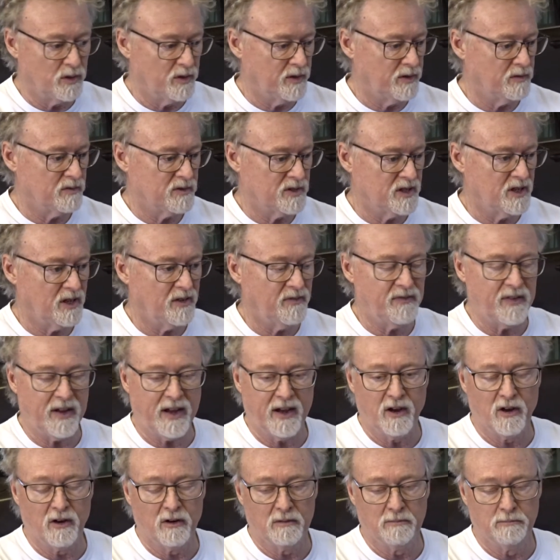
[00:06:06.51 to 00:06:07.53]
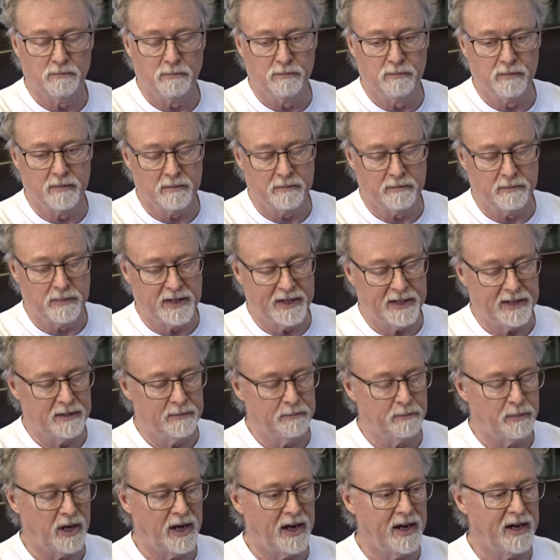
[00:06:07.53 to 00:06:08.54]
or there was enough air bleeding
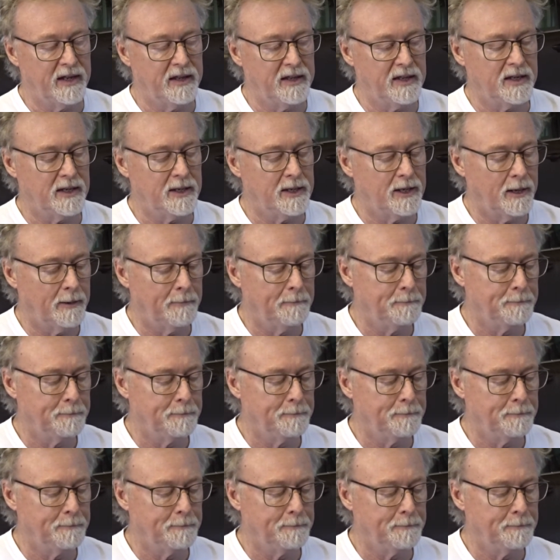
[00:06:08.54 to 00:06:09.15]
by the